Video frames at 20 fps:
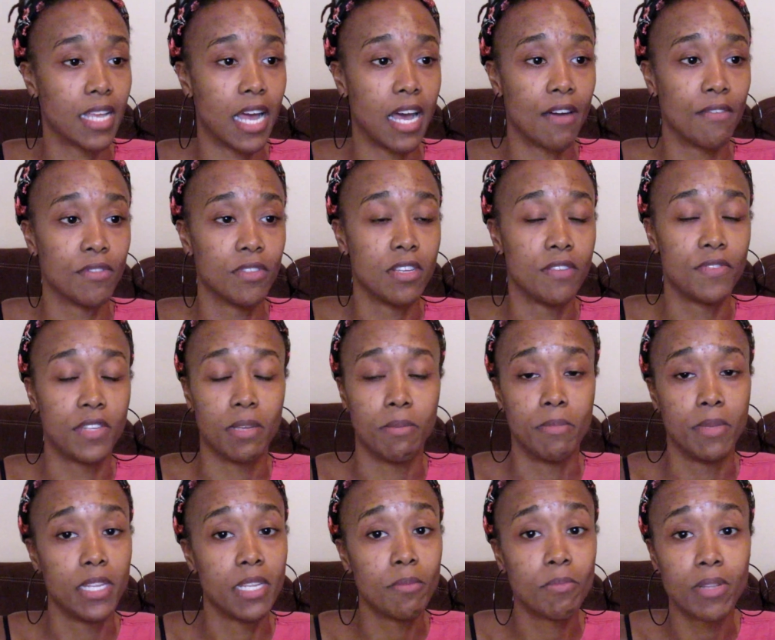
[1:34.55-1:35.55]
I've lived in
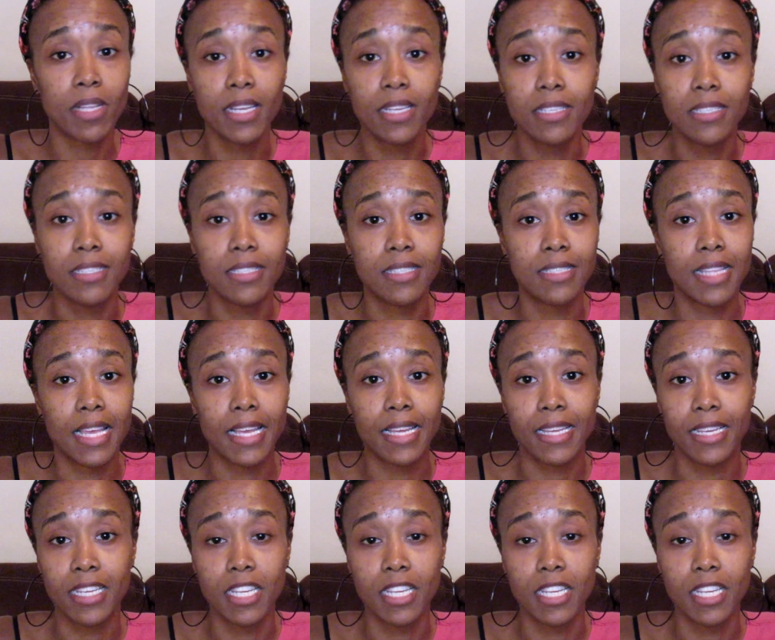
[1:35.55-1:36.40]
many places that